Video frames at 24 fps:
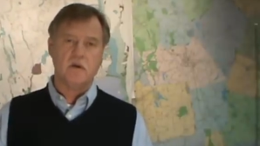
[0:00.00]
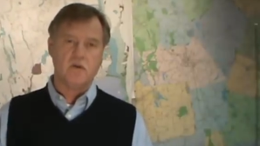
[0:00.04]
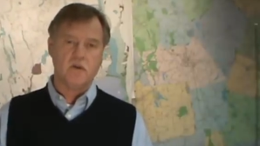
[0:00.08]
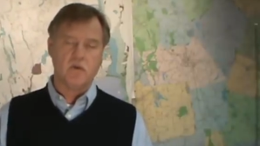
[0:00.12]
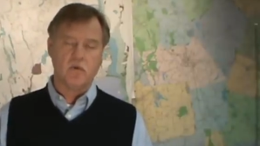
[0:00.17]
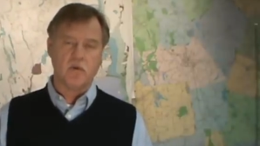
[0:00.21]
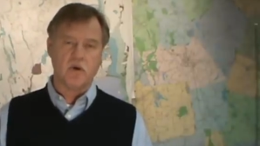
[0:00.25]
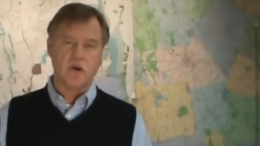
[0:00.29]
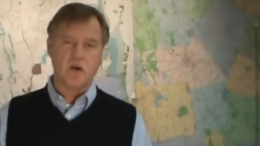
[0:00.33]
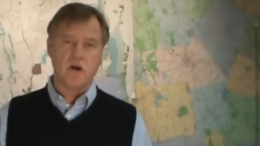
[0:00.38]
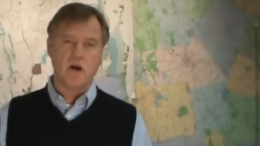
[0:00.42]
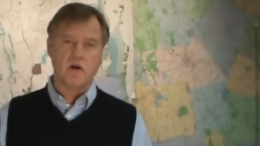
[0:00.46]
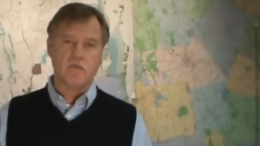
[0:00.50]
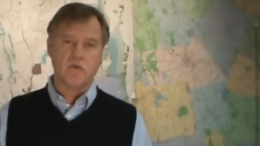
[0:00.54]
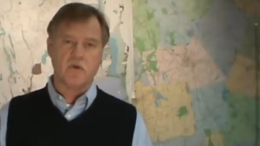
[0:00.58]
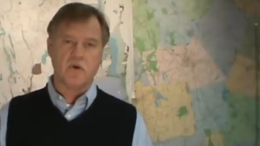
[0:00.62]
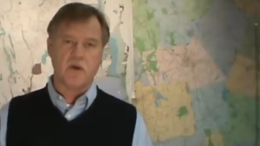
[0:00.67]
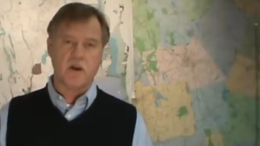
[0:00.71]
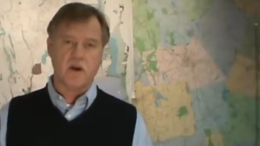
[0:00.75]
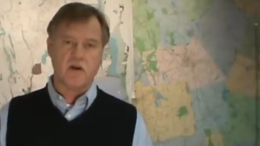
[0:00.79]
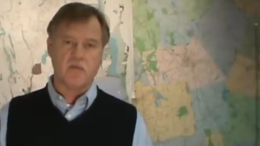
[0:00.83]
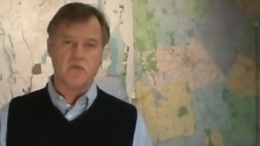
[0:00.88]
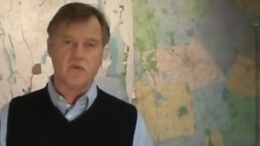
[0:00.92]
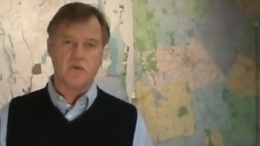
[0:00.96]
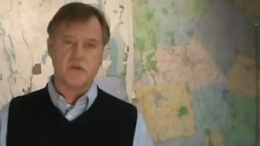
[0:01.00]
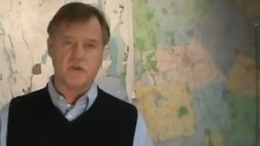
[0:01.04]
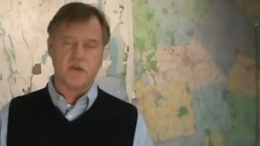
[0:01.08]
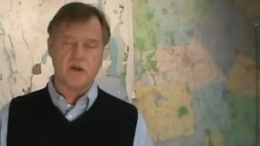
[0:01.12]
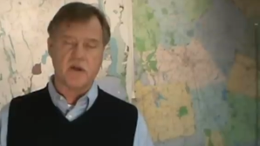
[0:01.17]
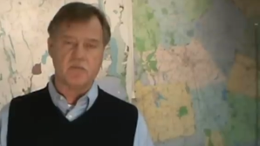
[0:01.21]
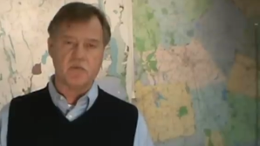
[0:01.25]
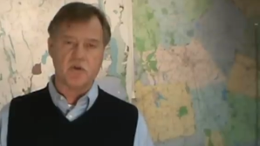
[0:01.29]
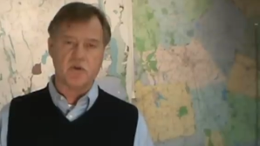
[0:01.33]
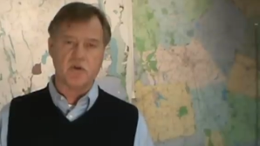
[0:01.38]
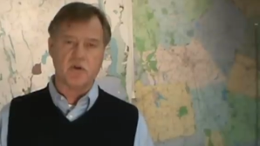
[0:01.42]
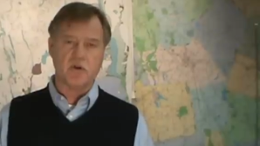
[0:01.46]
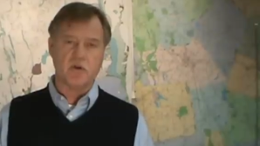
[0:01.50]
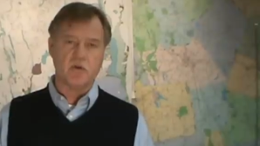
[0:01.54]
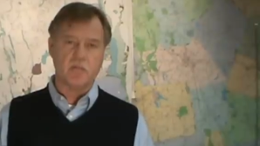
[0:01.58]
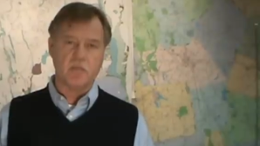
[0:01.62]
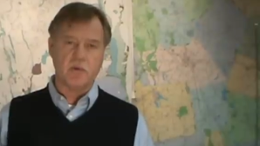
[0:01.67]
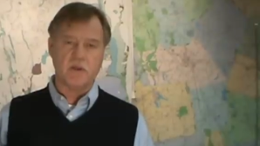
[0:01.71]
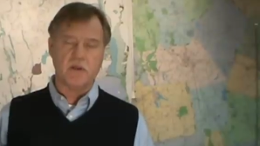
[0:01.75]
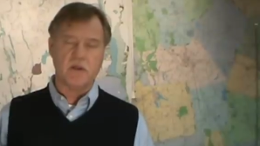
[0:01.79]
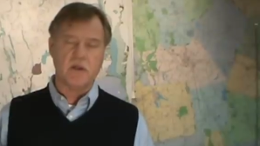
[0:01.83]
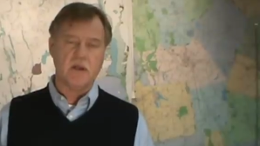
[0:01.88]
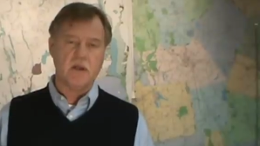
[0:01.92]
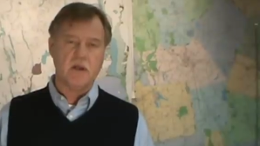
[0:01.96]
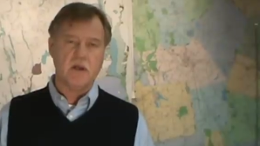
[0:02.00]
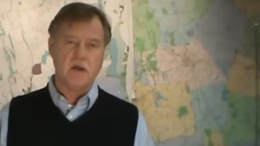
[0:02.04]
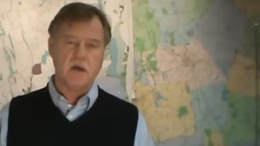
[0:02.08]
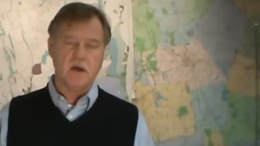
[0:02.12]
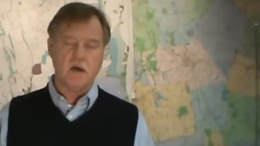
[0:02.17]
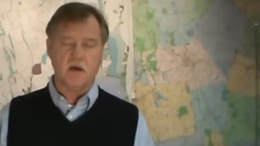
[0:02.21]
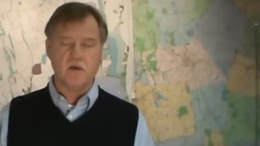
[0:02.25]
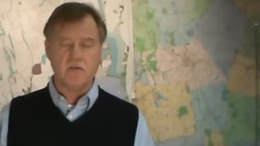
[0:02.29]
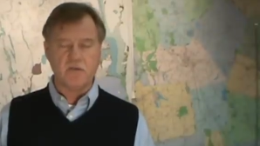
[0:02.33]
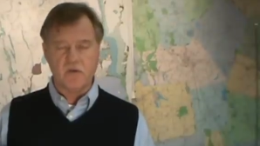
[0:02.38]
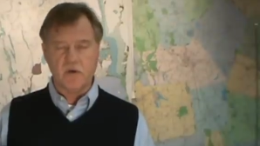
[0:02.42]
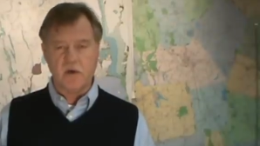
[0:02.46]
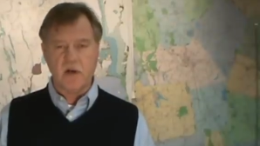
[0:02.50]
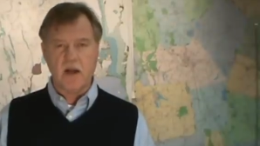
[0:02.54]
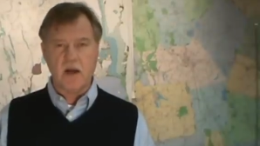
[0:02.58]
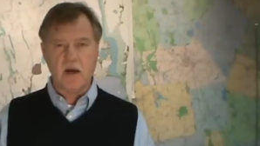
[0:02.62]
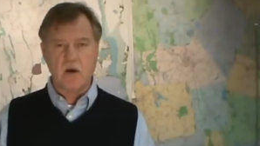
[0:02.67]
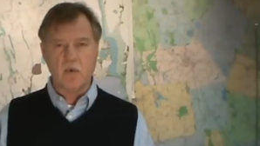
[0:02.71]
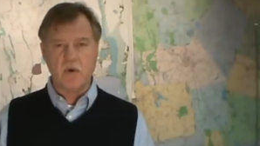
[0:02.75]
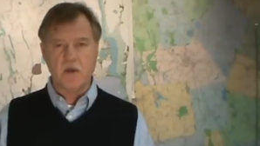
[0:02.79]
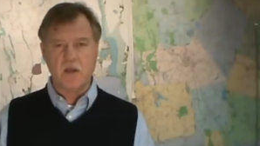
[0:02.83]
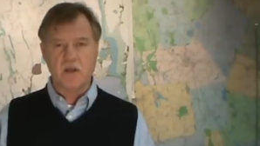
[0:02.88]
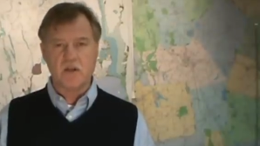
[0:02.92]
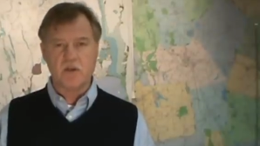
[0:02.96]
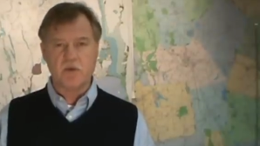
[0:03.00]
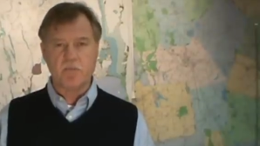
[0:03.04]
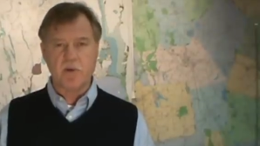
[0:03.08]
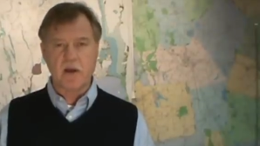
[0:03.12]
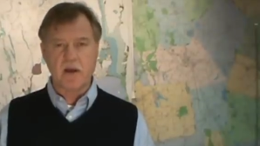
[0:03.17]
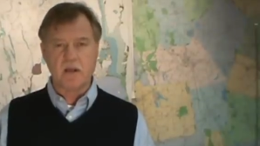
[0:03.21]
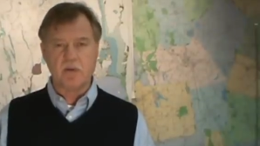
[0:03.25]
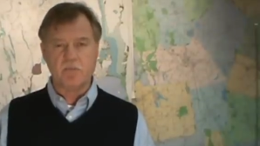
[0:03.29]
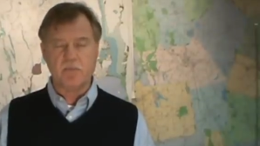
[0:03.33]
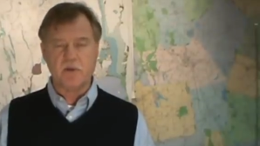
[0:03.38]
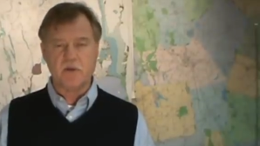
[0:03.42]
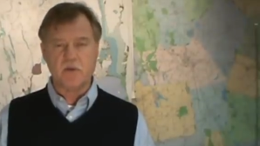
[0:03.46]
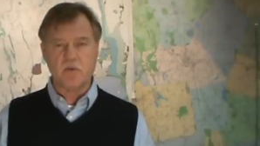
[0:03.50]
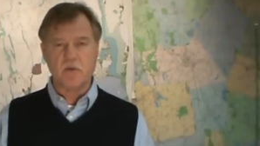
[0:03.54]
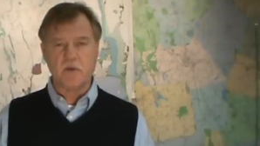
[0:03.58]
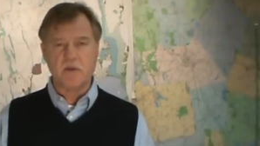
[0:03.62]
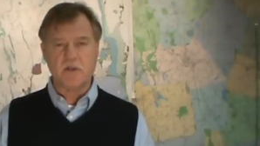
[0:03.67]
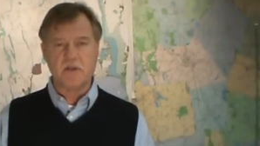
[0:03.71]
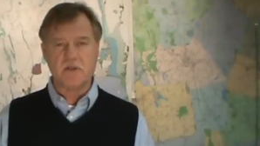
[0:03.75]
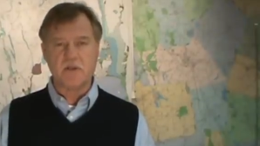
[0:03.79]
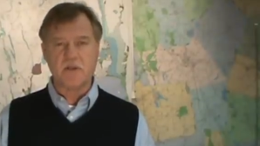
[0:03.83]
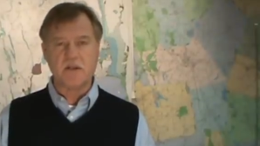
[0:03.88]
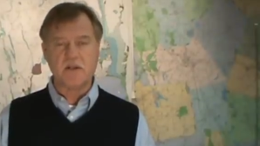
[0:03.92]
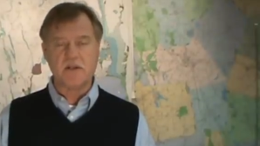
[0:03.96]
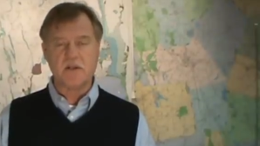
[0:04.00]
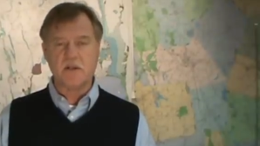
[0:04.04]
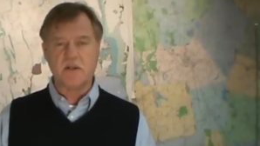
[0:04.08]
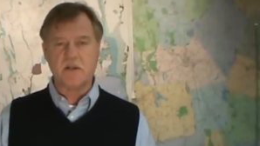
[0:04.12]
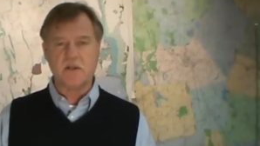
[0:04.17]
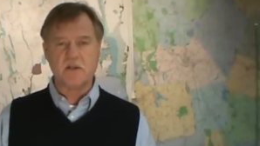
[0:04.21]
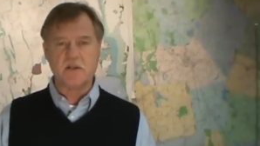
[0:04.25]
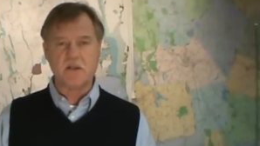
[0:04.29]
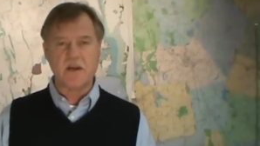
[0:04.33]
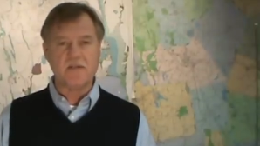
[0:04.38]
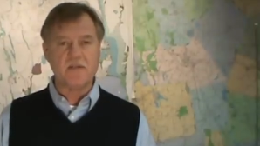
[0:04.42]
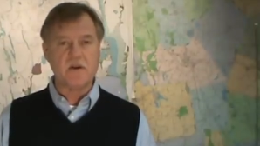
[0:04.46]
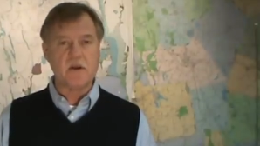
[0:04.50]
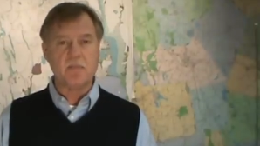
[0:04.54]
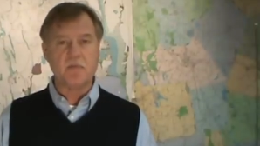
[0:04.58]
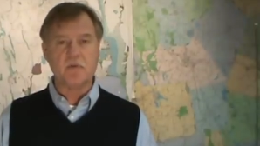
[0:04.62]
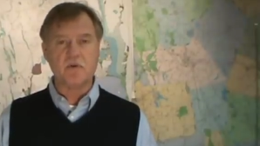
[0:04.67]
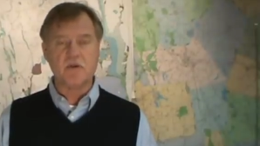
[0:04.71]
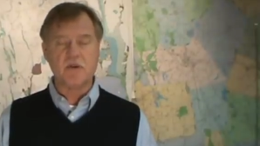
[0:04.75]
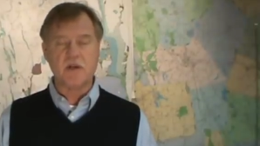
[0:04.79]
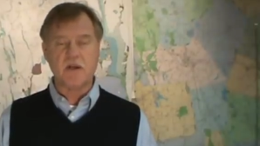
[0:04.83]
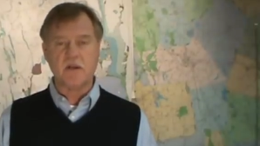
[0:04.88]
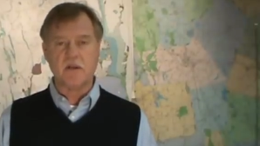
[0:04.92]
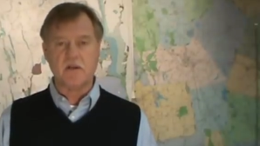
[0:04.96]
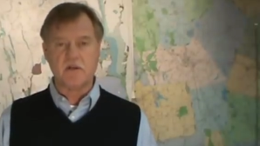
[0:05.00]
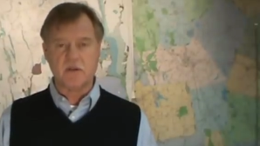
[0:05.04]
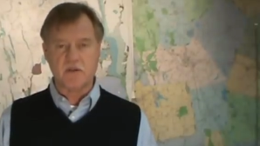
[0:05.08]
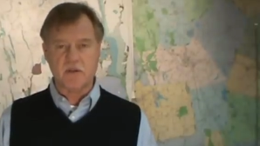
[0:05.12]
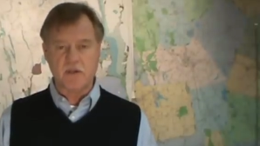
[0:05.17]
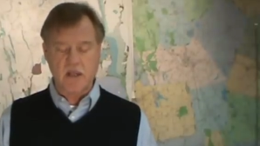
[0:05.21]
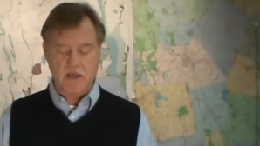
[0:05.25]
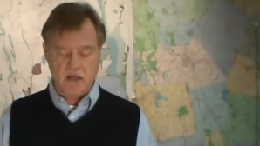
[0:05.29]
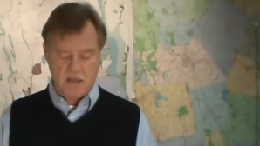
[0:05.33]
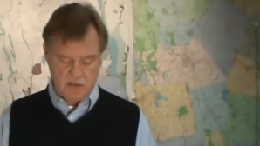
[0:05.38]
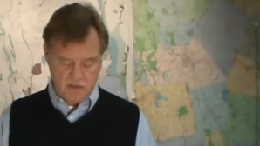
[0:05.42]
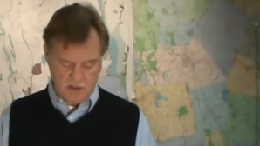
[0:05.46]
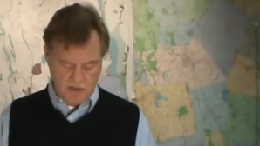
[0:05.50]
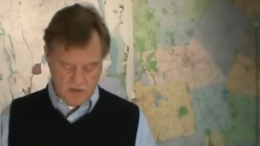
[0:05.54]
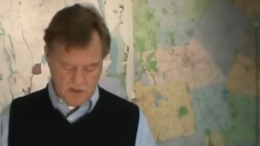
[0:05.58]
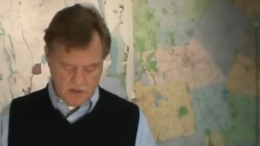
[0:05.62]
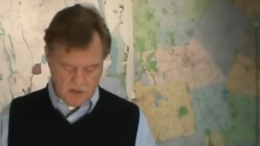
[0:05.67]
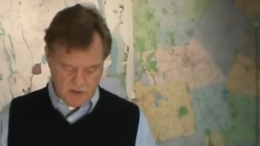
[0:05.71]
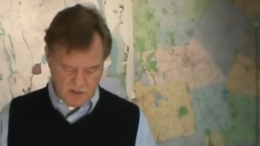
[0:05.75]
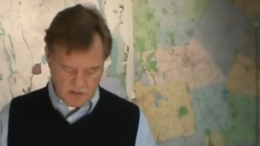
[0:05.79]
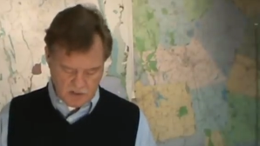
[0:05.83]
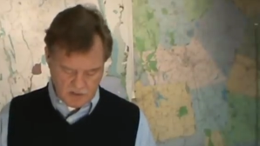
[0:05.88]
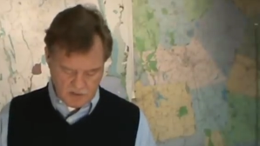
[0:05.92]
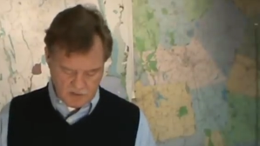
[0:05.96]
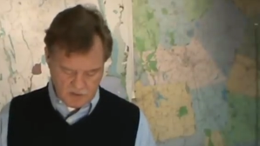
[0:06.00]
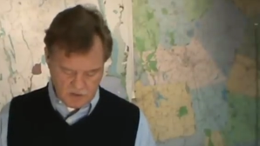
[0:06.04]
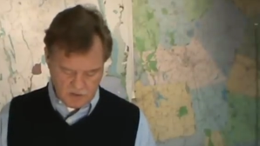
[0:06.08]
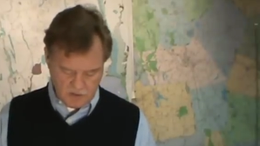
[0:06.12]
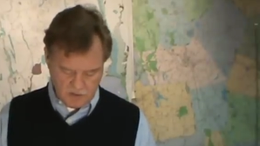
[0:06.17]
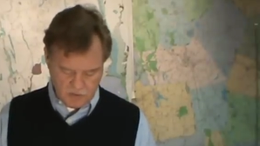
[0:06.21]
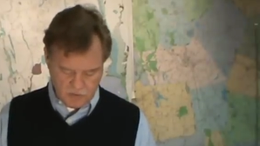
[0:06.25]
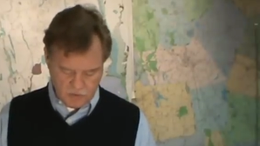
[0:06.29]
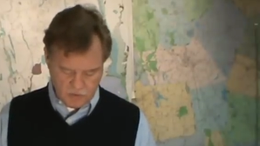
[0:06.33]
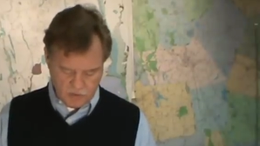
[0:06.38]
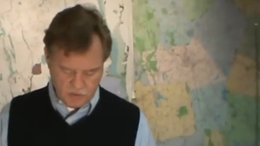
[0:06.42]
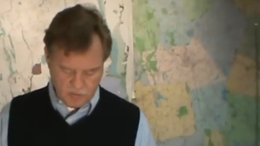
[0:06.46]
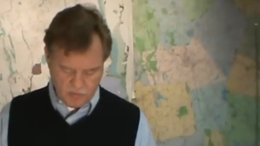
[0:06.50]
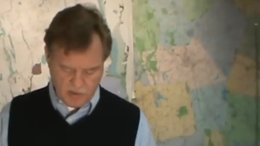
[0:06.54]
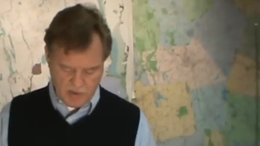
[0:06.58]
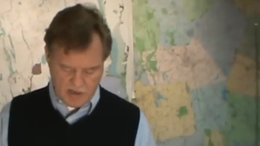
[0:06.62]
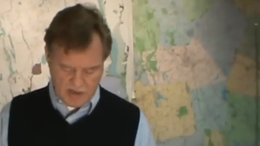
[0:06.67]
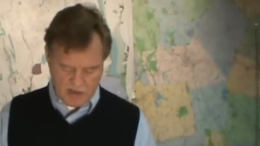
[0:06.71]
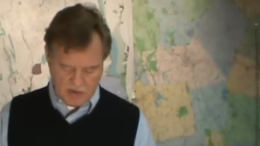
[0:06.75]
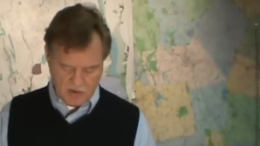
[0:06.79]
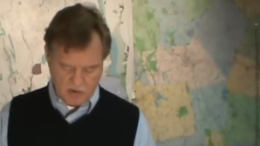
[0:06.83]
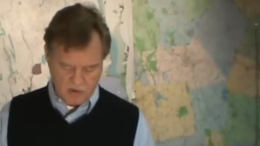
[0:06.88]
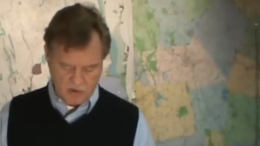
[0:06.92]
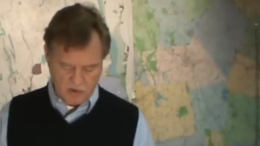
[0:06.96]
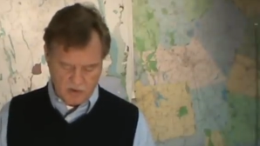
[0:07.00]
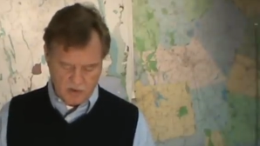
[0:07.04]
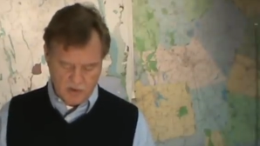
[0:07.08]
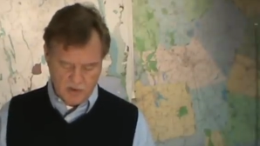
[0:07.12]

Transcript: the recovery efforts, I'm sure, but for now we expect between 60 and 70% of the state to lose power.